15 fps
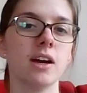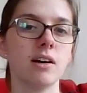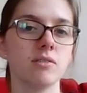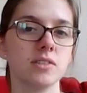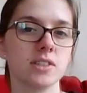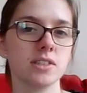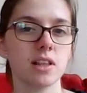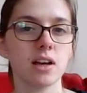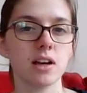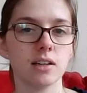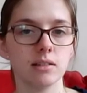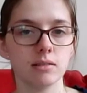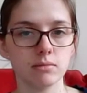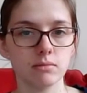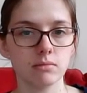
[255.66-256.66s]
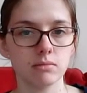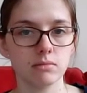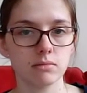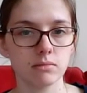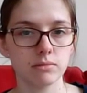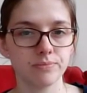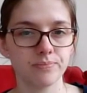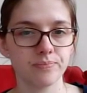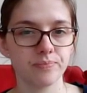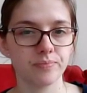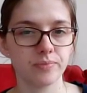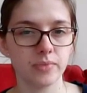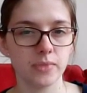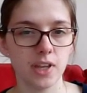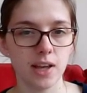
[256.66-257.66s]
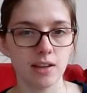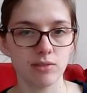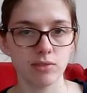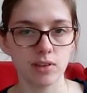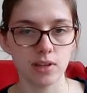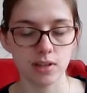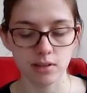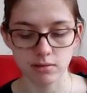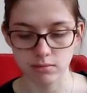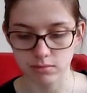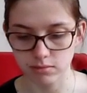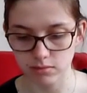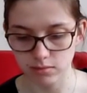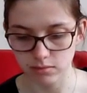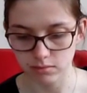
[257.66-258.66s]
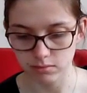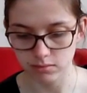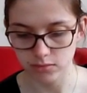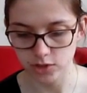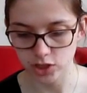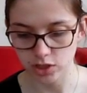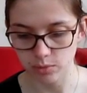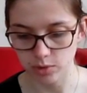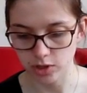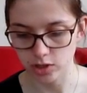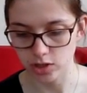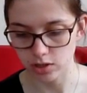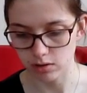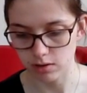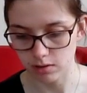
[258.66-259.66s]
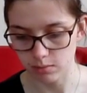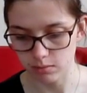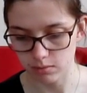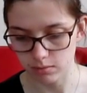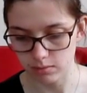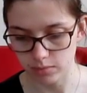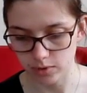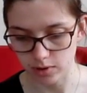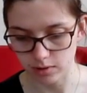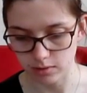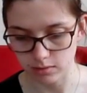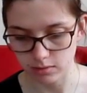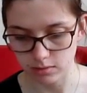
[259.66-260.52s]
have a slight navy shimmer to them, but